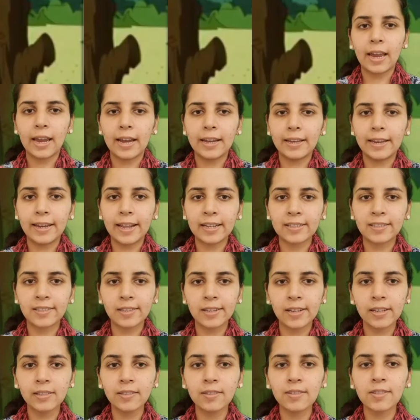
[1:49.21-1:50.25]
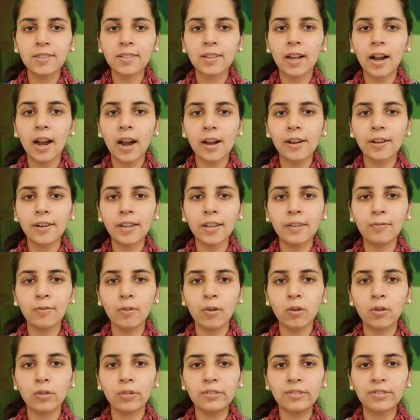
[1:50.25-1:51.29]
And next is
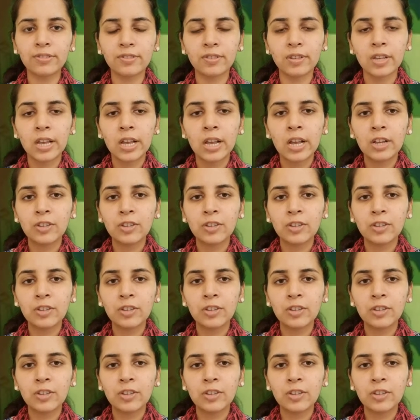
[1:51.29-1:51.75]
carnivores.